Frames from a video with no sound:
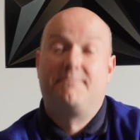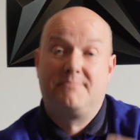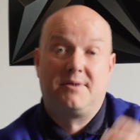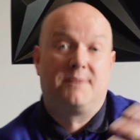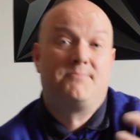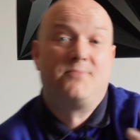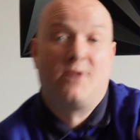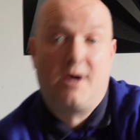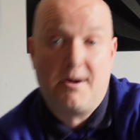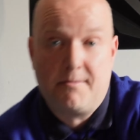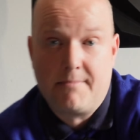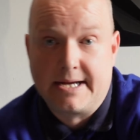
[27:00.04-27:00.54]
I'm
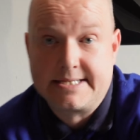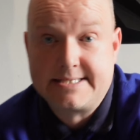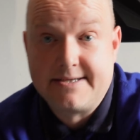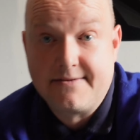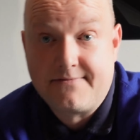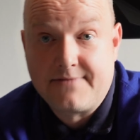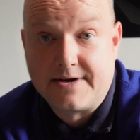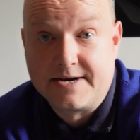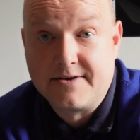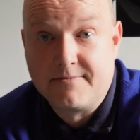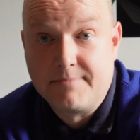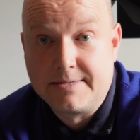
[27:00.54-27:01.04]
not a massive
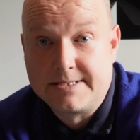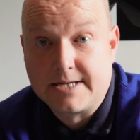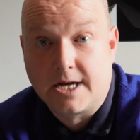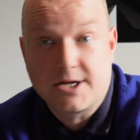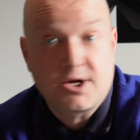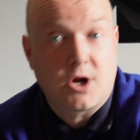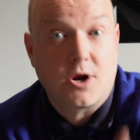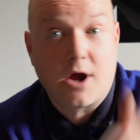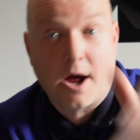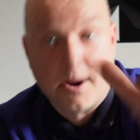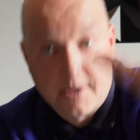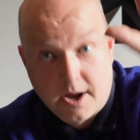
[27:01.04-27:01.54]
fan of Metallica.
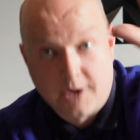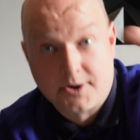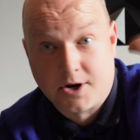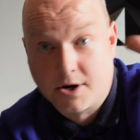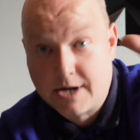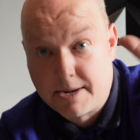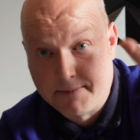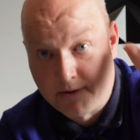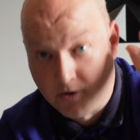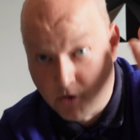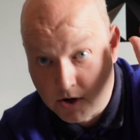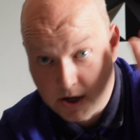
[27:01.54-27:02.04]
I don't get
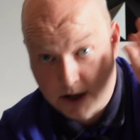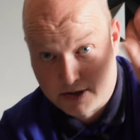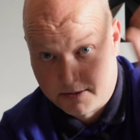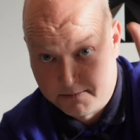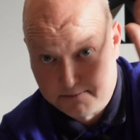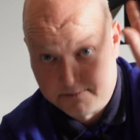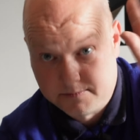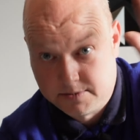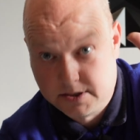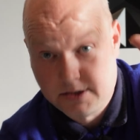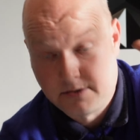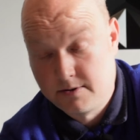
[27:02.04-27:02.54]
me wrong,
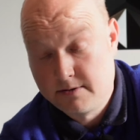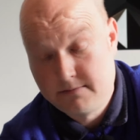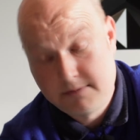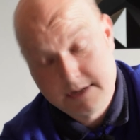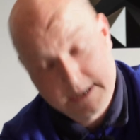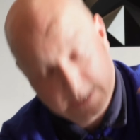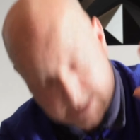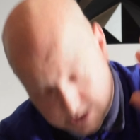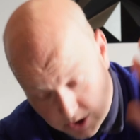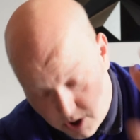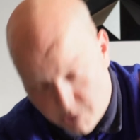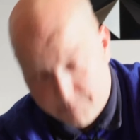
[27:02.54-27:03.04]
you know,
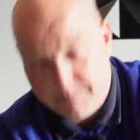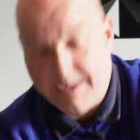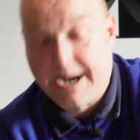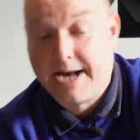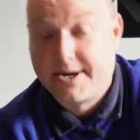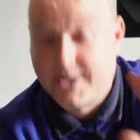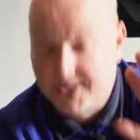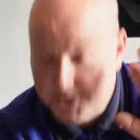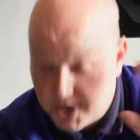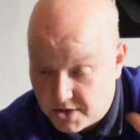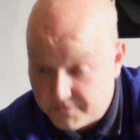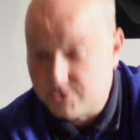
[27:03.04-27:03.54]
it's not bad. I
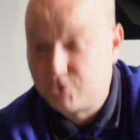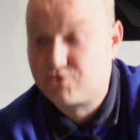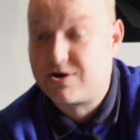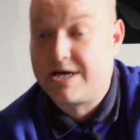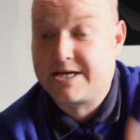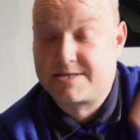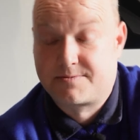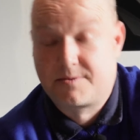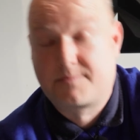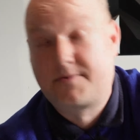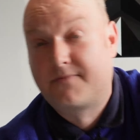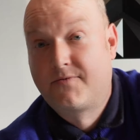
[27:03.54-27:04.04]
know the tracks.
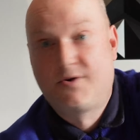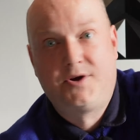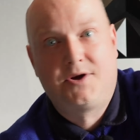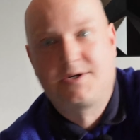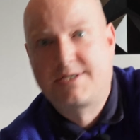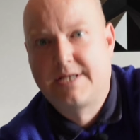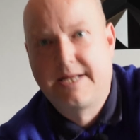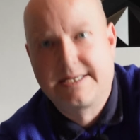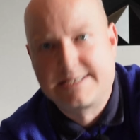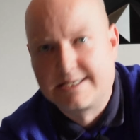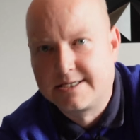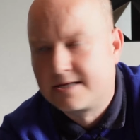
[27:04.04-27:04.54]
My brother used to
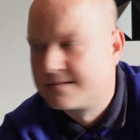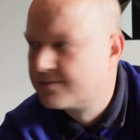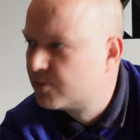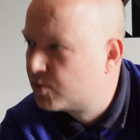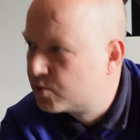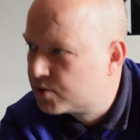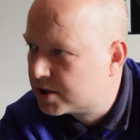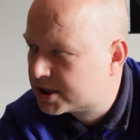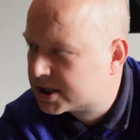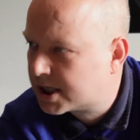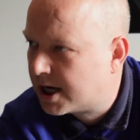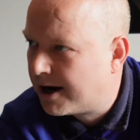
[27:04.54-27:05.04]
listen to them all
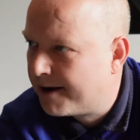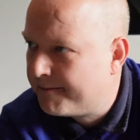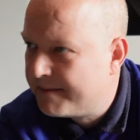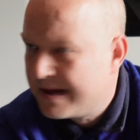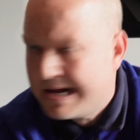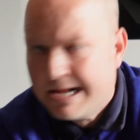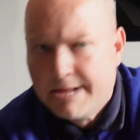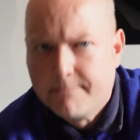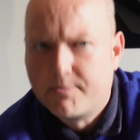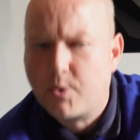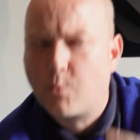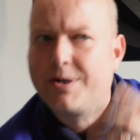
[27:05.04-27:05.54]
the time.
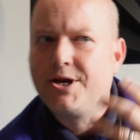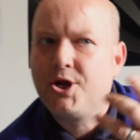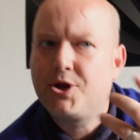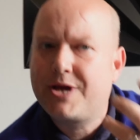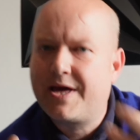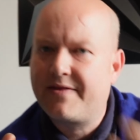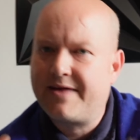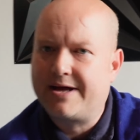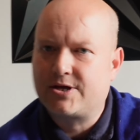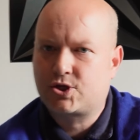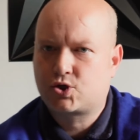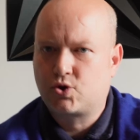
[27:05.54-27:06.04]
But when you get
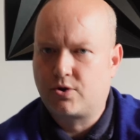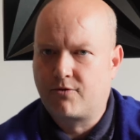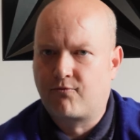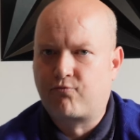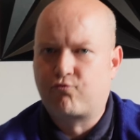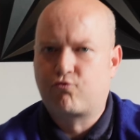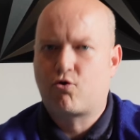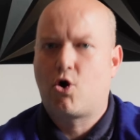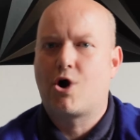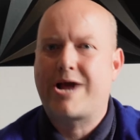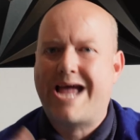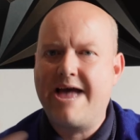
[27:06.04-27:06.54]
that sort of
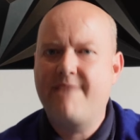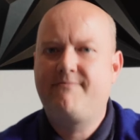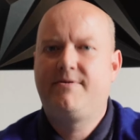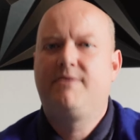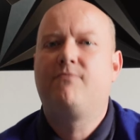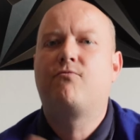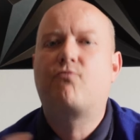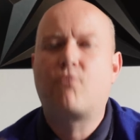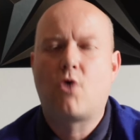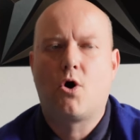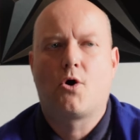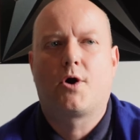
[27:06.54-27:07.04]
rock, heavy
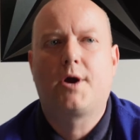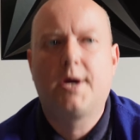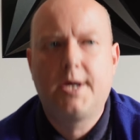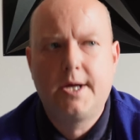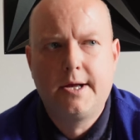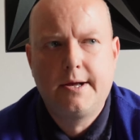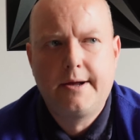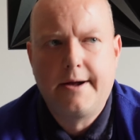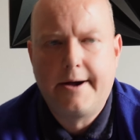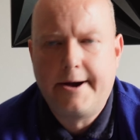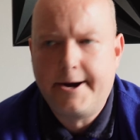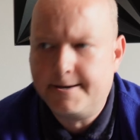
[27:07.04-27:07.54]
rock
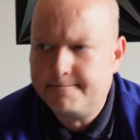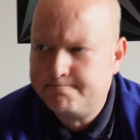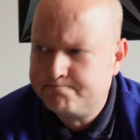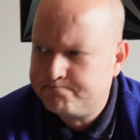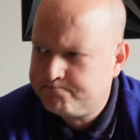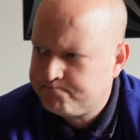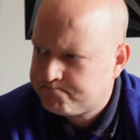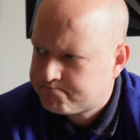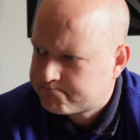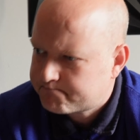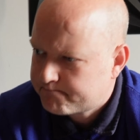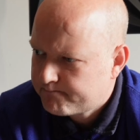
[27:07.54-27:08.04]

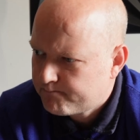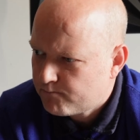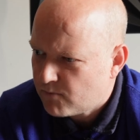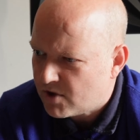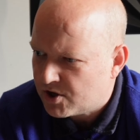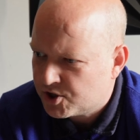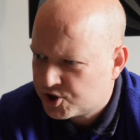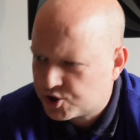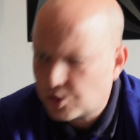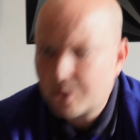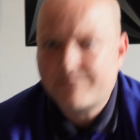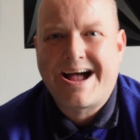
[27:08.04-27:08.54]

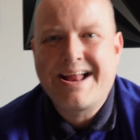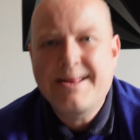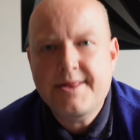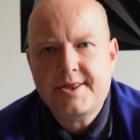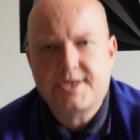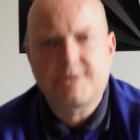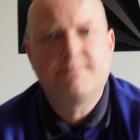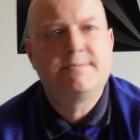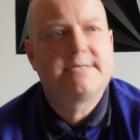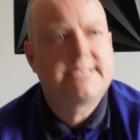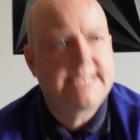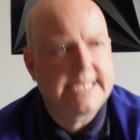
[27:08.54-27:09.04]
sort of
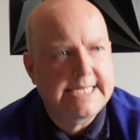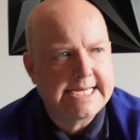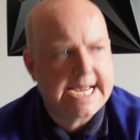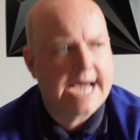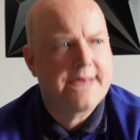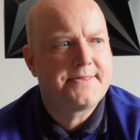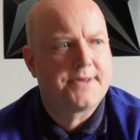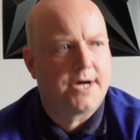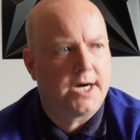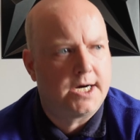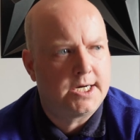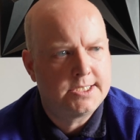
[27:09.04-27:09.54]
anthems
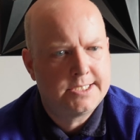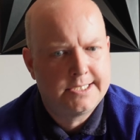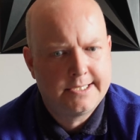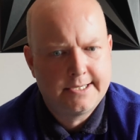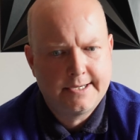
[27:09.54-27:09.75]
together,